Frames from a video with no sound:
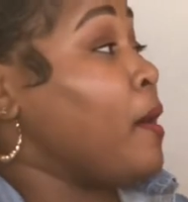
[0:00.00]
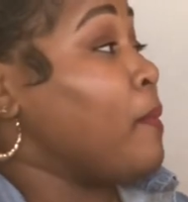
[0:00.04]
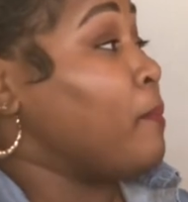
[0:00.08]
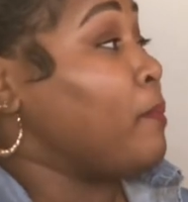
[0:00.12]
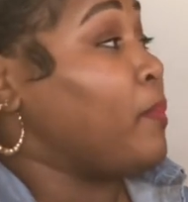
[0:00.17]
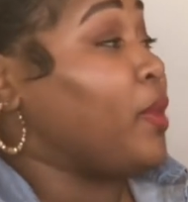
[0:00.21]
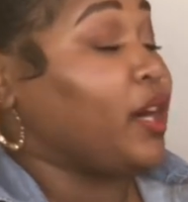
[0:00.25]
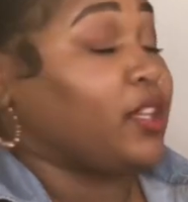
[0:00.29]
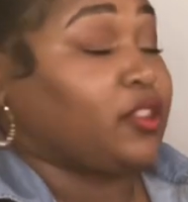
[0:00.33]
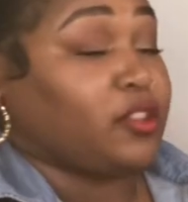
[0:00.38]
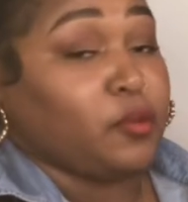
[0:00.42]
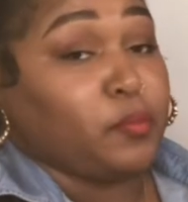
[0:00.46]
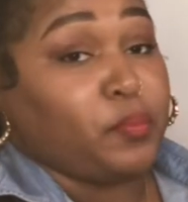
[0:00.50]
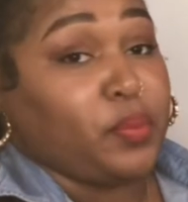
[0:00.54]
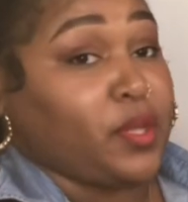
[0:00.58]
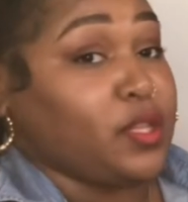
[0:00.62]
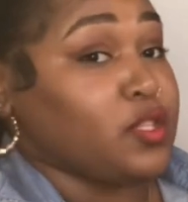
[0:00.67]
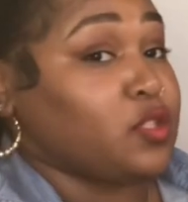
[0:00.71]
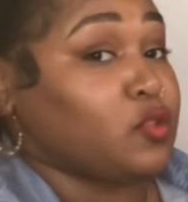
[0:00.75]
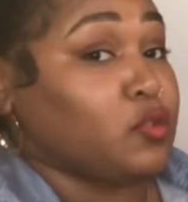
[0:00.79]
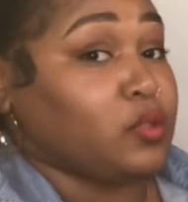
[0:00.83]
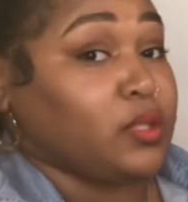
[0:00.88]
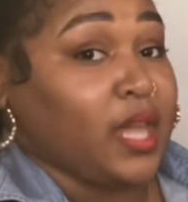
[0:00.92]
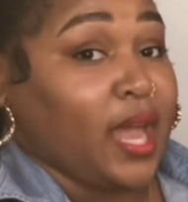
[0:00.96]
But the
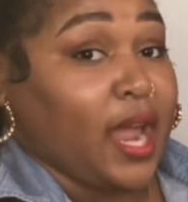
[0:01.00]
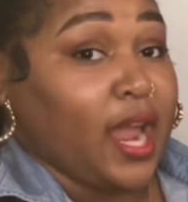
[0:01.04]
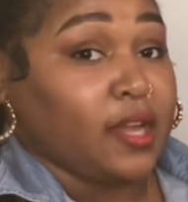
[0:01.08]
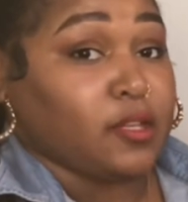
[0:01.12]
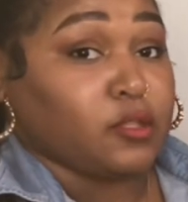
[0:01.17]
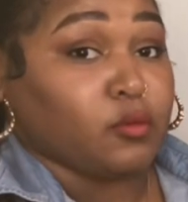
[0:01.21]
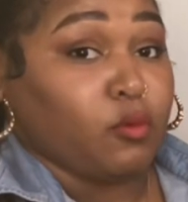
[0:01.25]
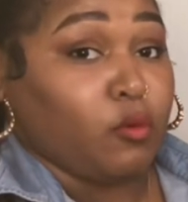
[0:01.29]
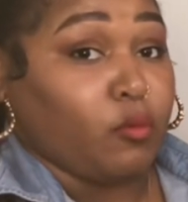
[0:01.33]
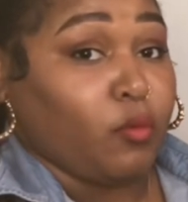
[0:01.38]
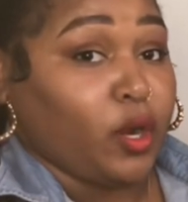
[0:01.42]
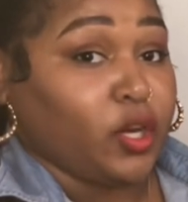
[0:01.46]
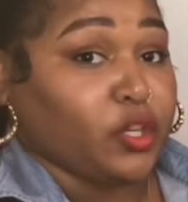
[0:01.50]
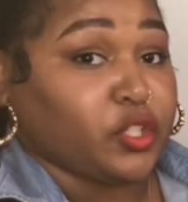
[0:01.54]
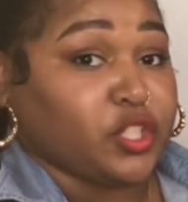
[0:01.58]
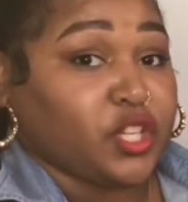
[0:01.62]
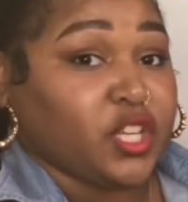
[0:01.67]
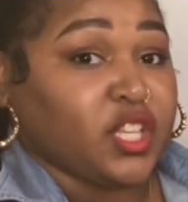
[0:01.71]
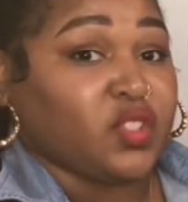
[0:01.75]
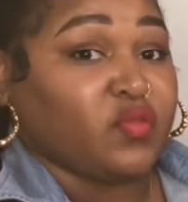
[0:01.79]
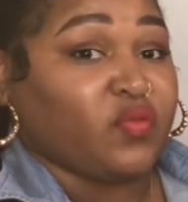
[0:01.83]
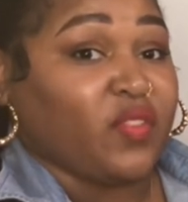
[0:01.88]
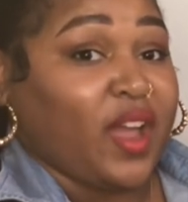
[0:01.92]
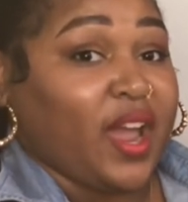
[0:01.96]
pencil lines will work
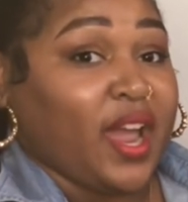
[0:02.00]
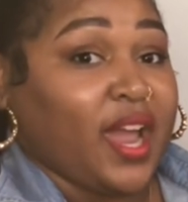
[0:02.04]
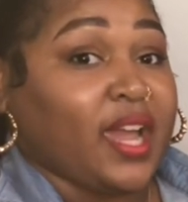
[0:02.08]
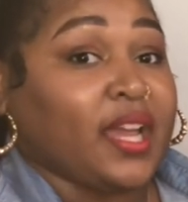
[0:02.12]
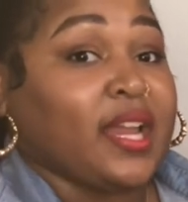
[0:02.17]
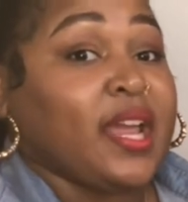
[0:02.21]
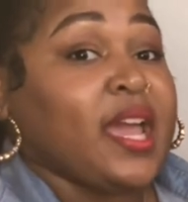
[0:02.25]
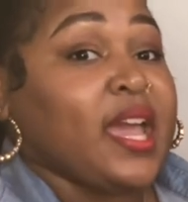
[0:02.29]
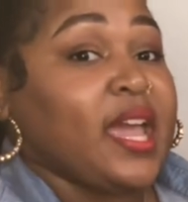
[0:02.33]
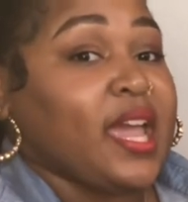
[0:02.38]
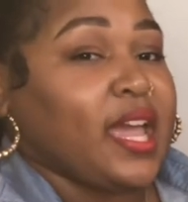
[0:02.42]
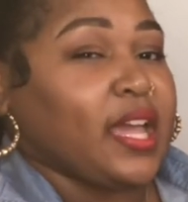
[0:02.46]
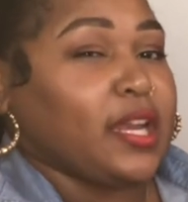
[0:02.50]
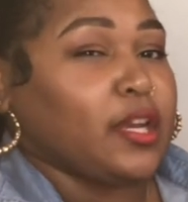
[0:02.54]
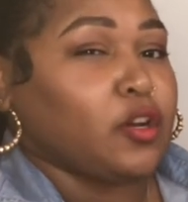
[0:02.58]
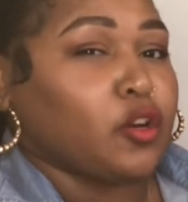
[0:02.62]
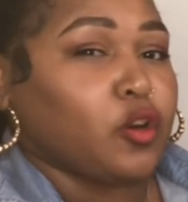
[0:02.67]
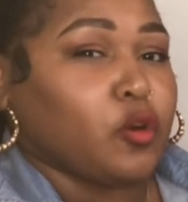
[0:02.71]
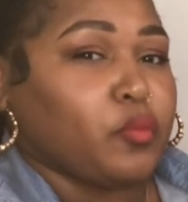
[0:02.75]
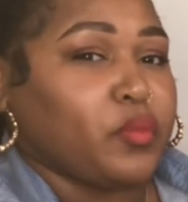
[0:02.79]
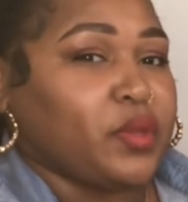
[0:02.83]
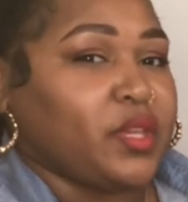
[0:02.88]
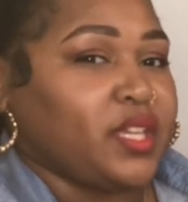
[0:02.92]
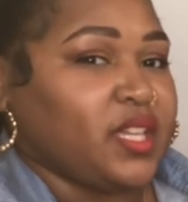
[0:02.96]
just fine, and
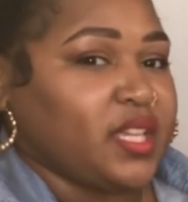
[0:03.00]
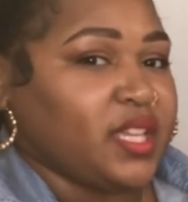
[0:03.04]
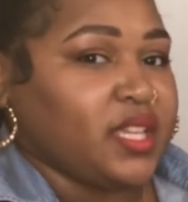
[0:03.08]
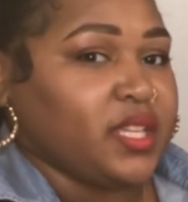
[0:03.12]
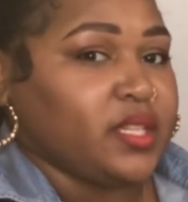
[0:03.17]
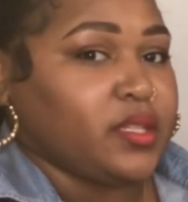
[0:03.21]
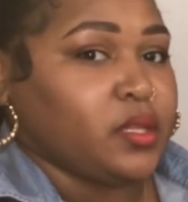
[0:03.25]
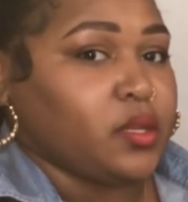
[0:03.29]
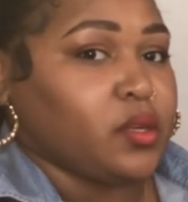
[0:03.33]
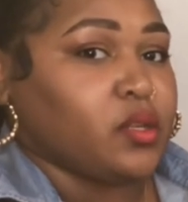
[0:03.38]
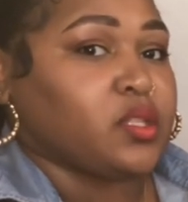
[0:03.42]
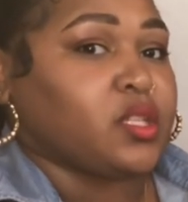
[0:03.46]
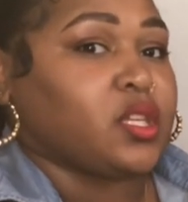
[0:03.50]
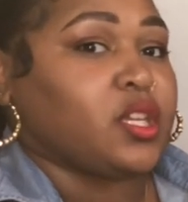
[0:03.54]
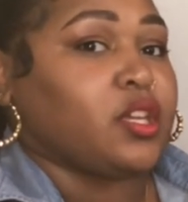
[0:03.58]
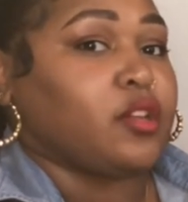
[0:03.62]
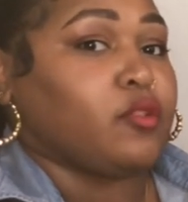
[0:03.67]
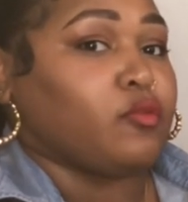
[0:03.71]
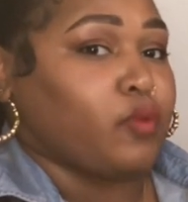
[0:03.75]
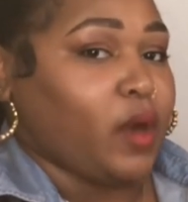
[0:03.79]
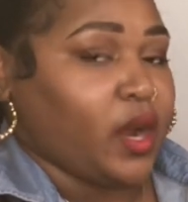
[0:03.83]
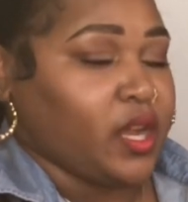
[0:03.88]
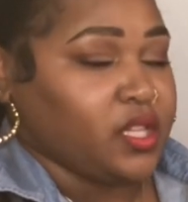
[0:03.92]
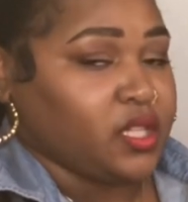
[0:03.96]
it'll be easier to
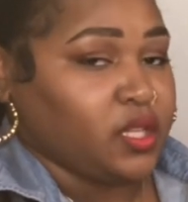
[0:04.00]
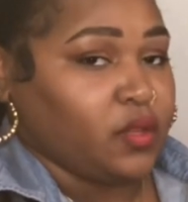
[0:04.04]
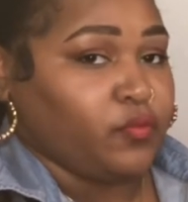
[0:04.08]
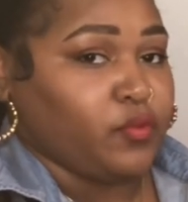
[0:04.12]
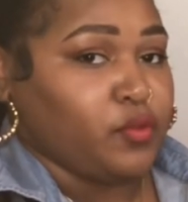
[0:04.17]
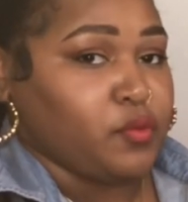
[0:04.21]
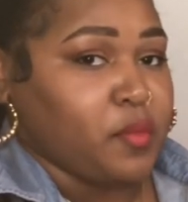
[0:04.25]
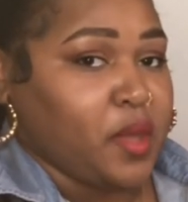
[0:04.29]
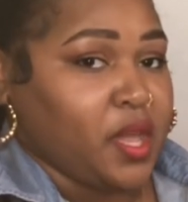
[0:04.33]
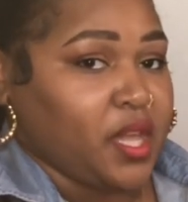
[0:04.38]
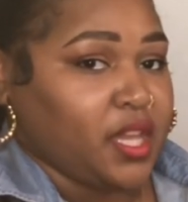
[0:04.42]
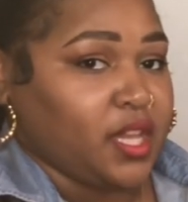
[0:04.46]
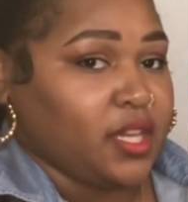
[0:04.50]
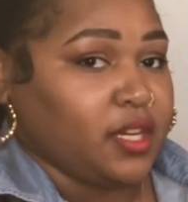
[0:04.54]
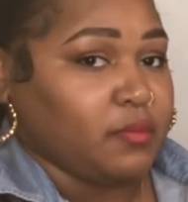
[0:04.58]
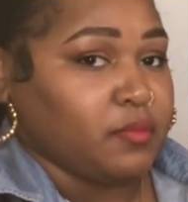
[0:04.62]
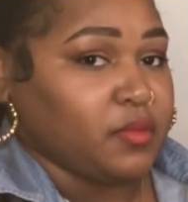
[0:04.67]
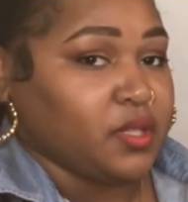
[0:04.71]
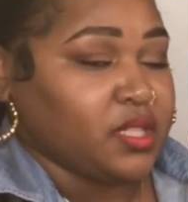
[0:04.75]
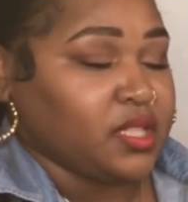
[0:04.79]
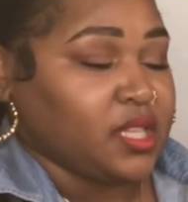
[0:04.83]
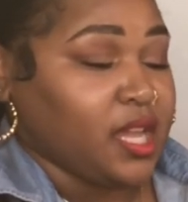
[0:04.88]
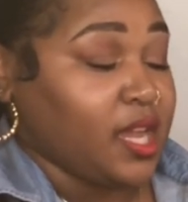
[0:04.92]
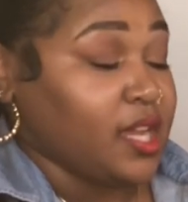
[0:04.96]
erase if you make any
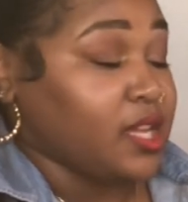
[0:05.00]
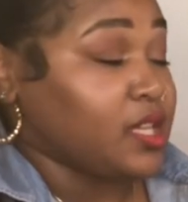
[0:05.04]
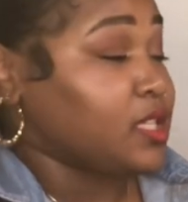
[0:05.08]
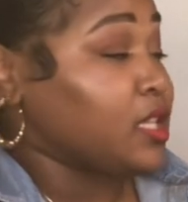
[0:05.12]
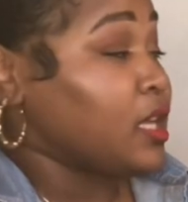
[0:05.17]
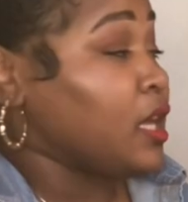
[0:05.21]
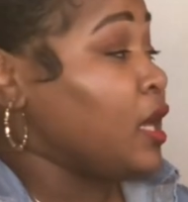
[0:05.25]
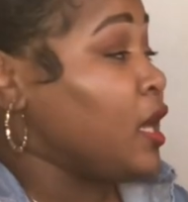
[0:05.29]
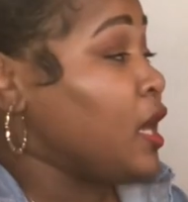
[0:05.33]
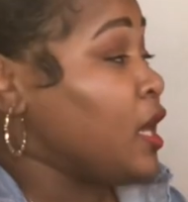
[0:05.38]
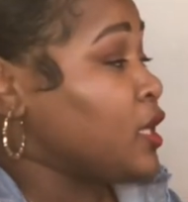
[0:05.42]
mistakes.